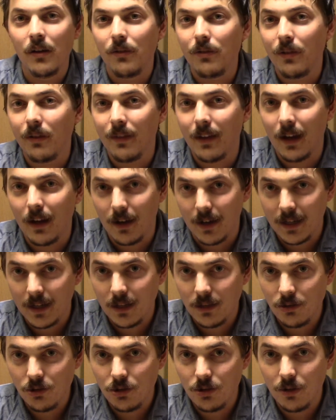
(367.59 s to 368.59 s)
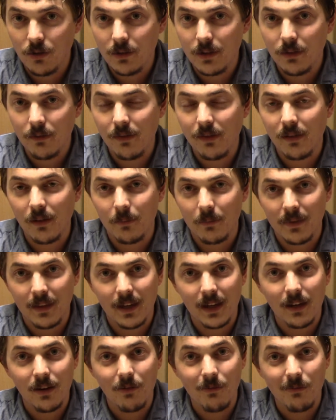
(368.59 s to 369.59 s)
so that I can show you
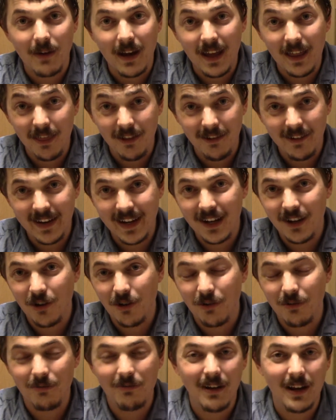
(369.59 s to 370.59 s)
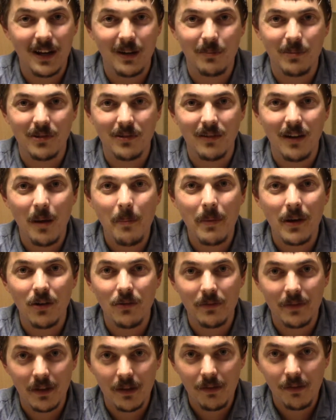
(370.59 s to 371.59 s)
something rather incredible
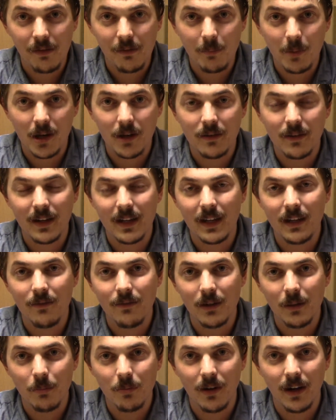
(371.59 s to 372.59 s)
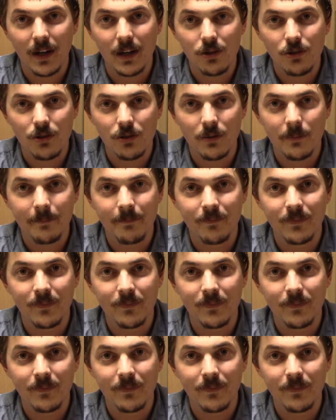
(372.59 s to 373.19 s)
about this particular brush.